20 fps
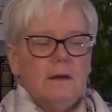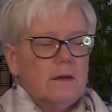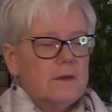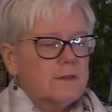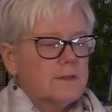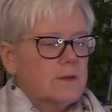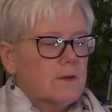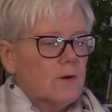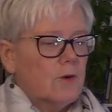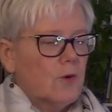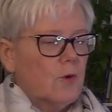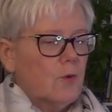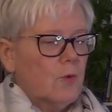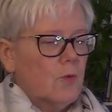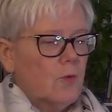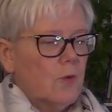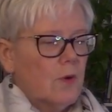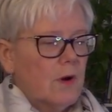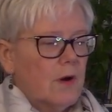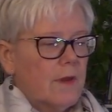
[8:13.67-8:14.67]

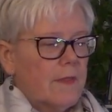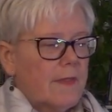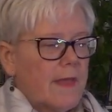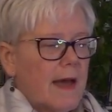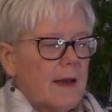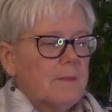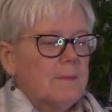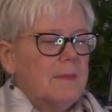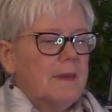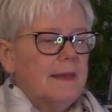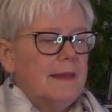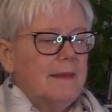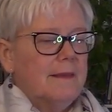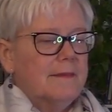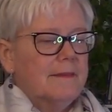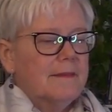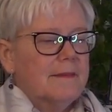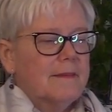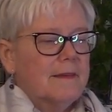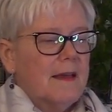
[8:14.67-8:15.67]
So that
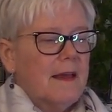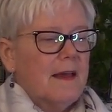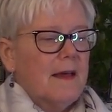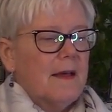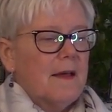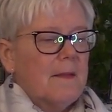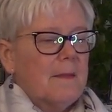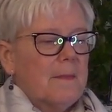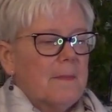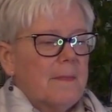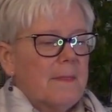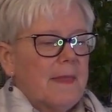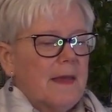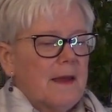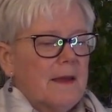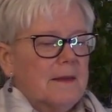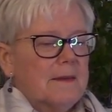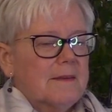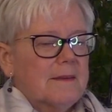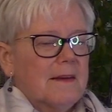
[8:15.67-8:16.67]
means
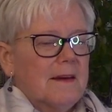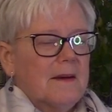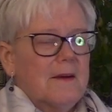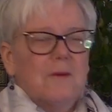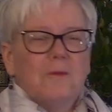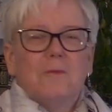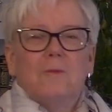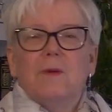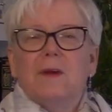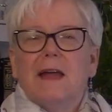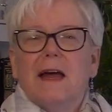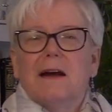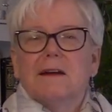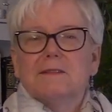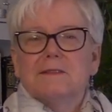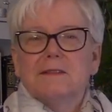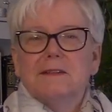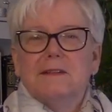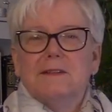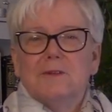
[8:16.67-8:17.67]
that we
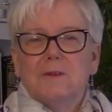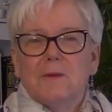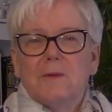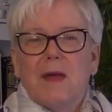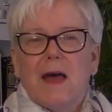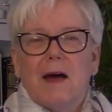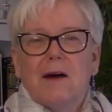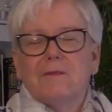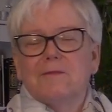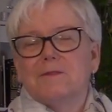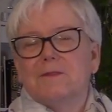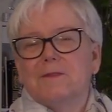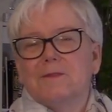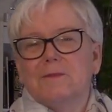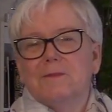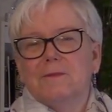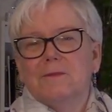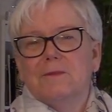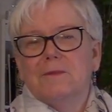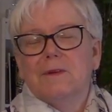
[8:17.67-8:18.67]
actually don't have
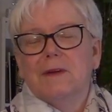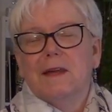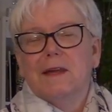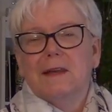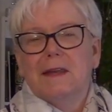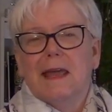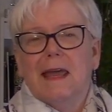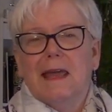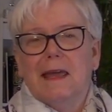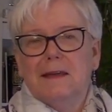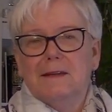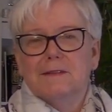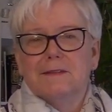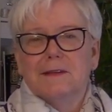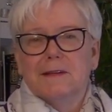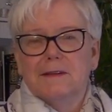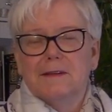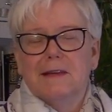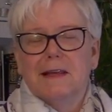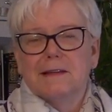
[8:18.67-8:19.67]
to engage
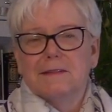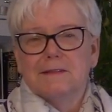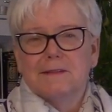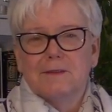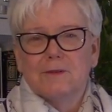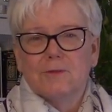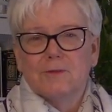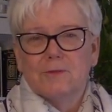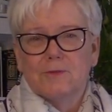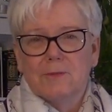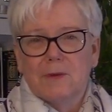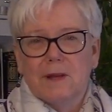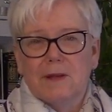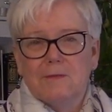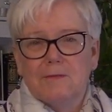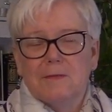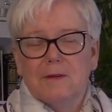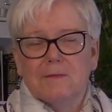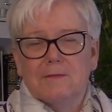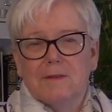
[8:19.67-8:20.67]
in net zero
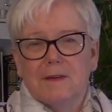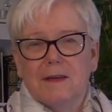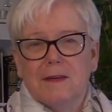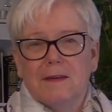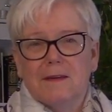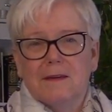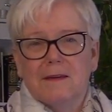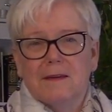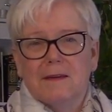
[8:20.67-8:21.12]
2050.